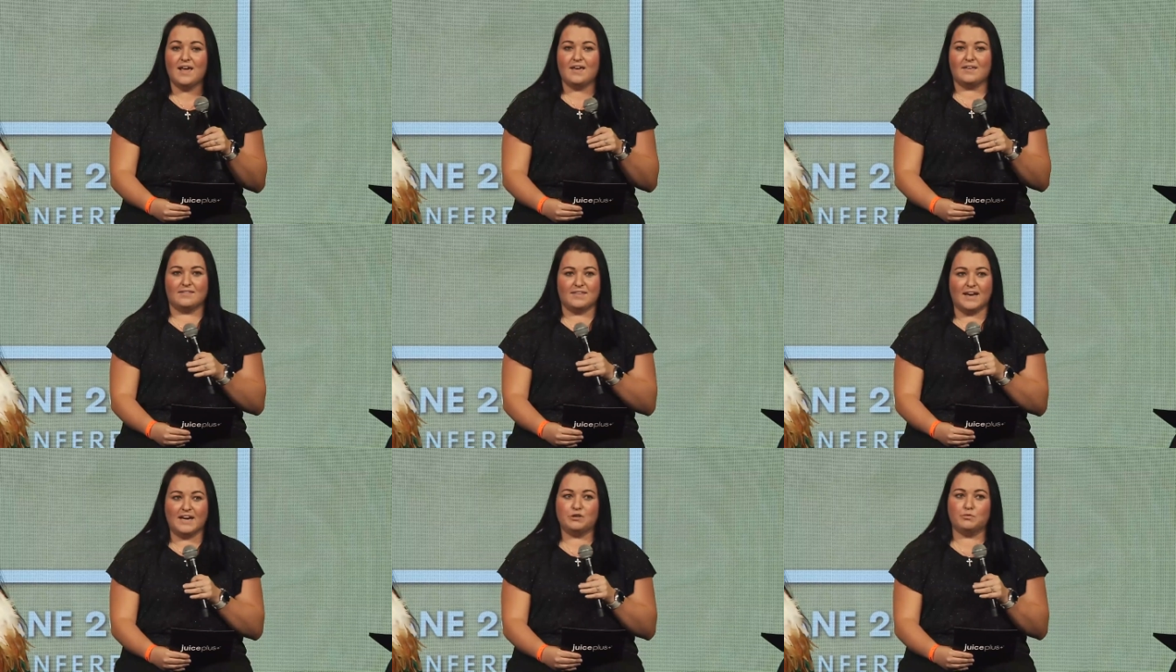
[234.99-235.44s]

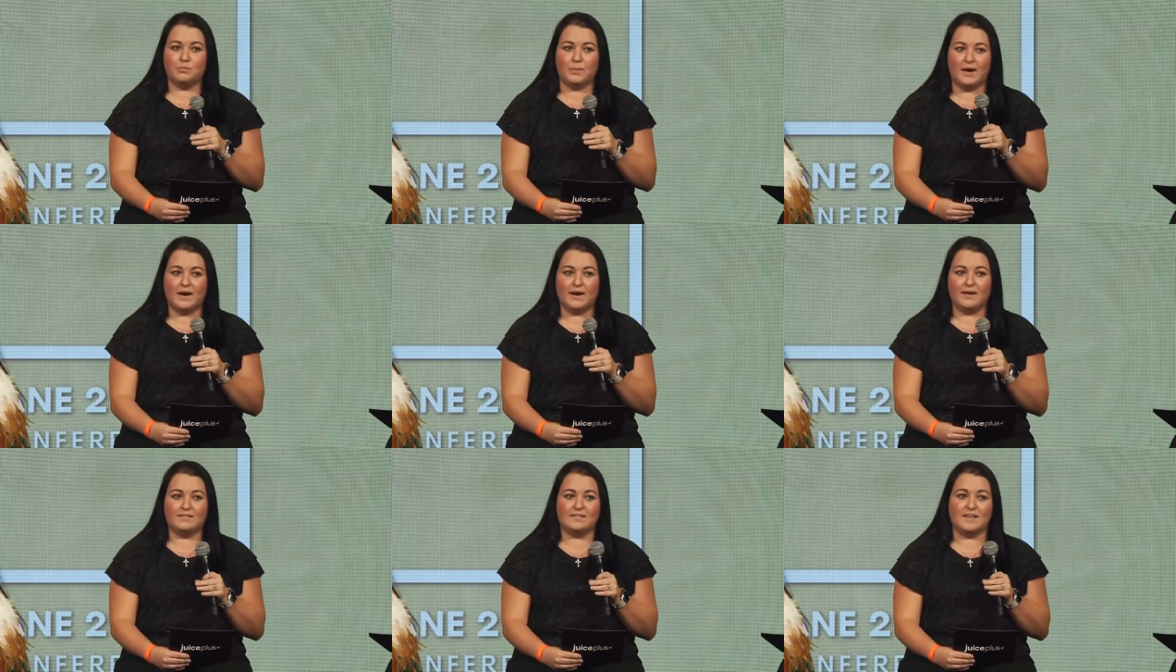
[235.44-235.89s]
That
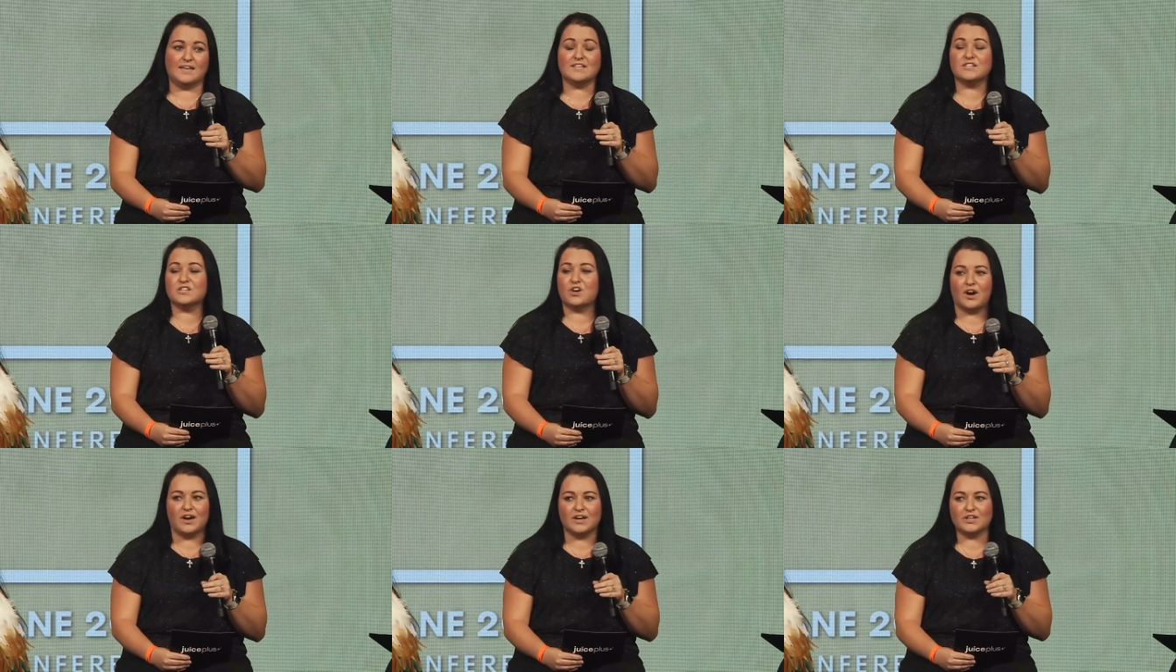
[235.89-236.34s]
way, the
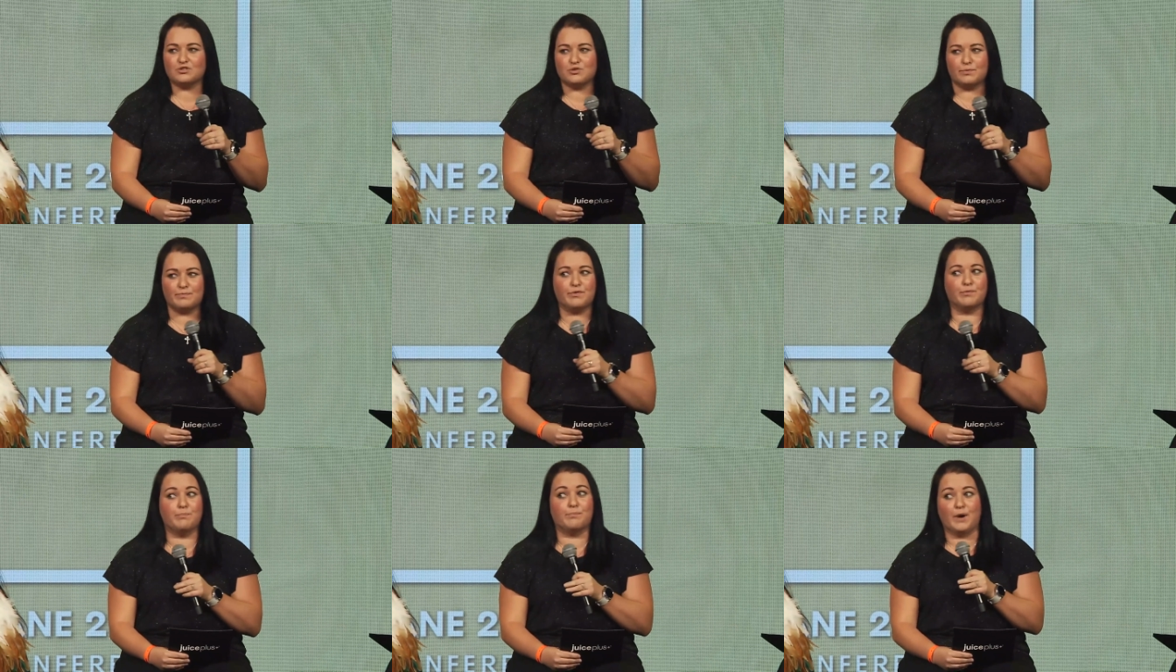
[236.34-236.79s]
entire trip
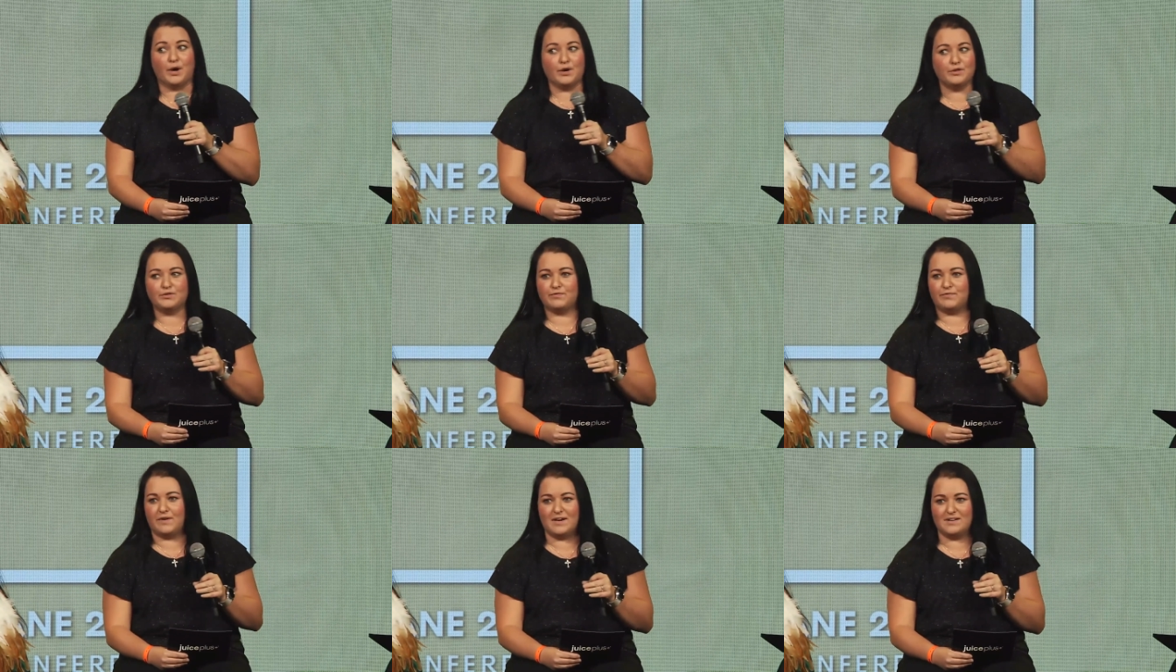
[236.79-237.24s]
for both
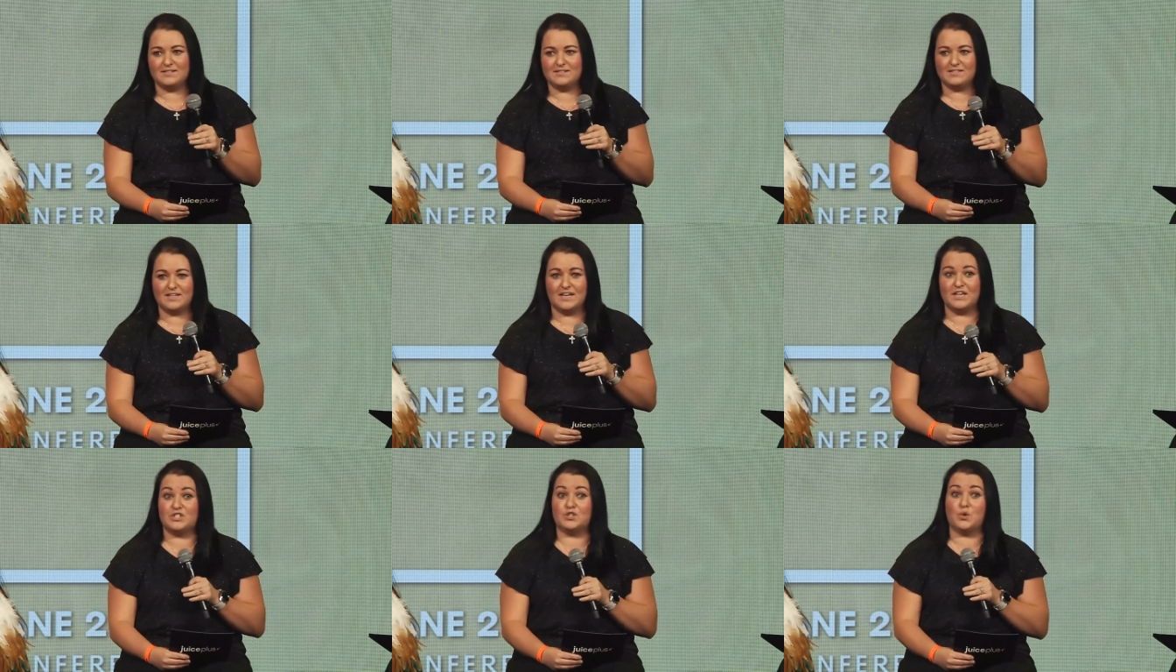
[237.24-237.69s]
of us
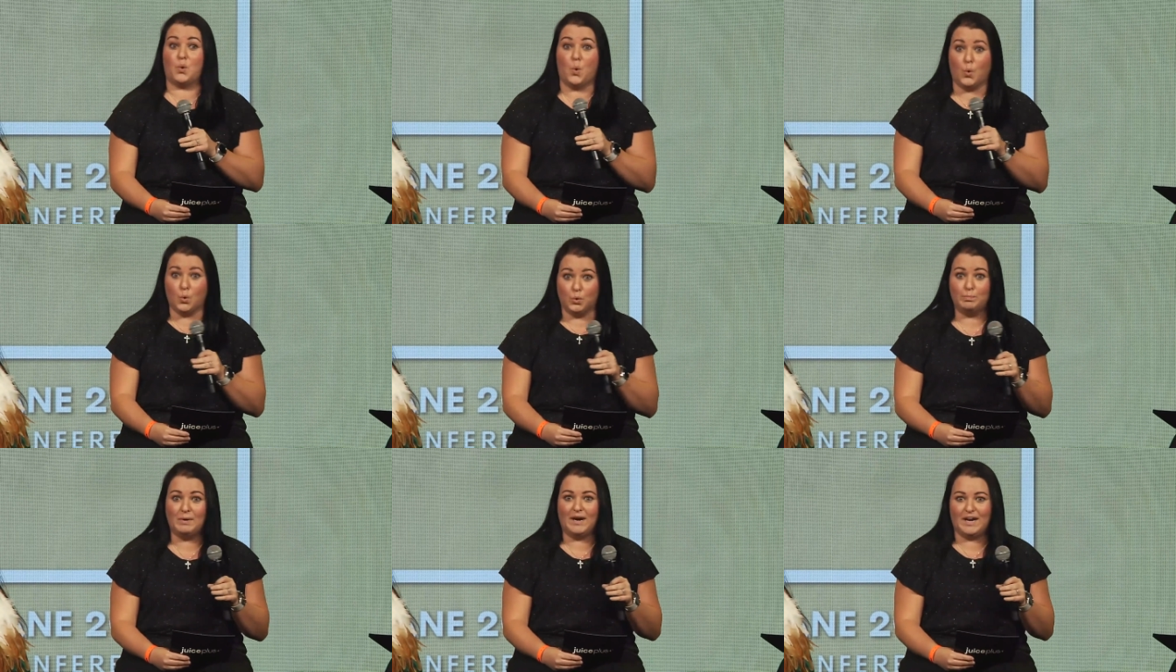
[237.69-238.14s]
is
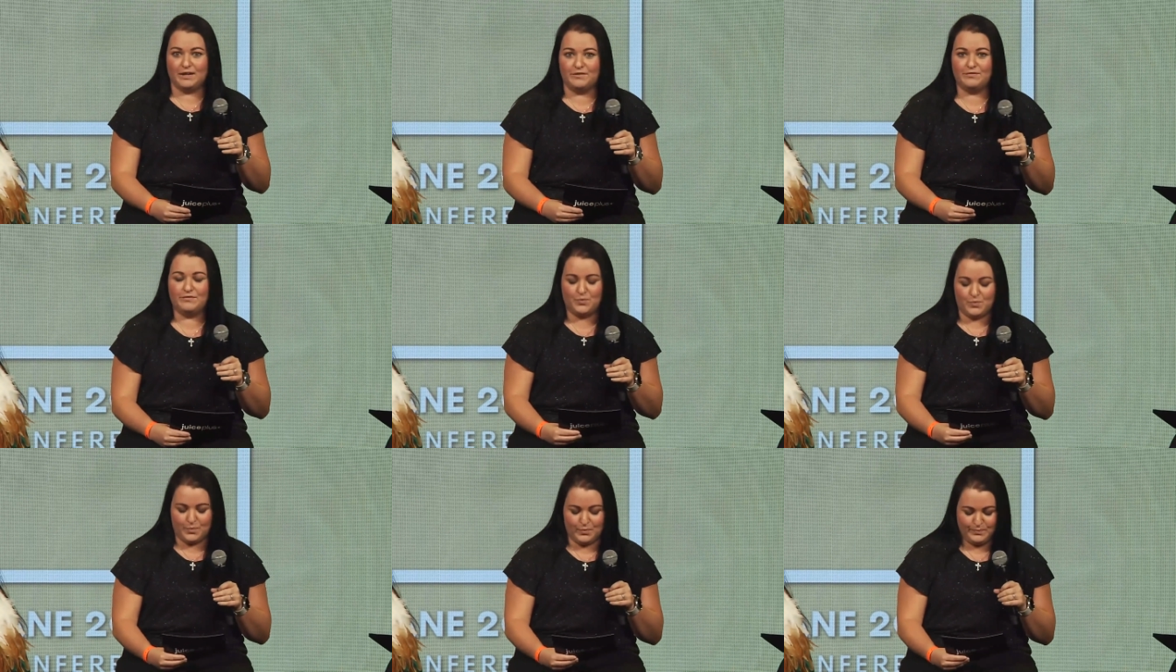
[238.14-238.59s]
all paid
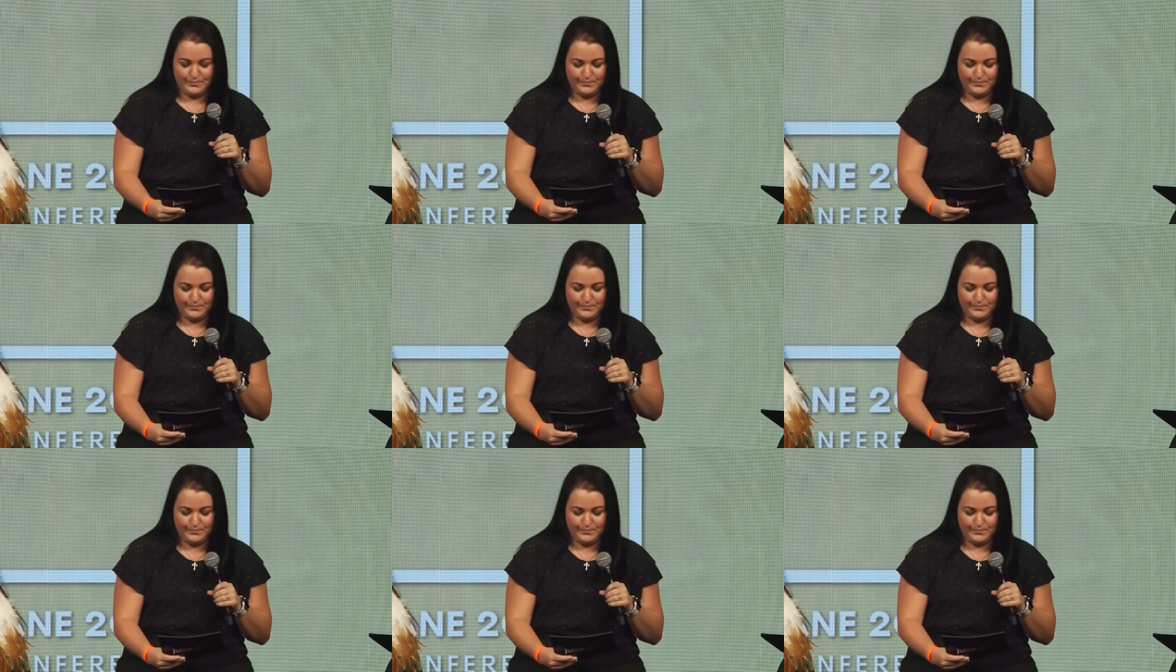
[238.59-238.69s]
for.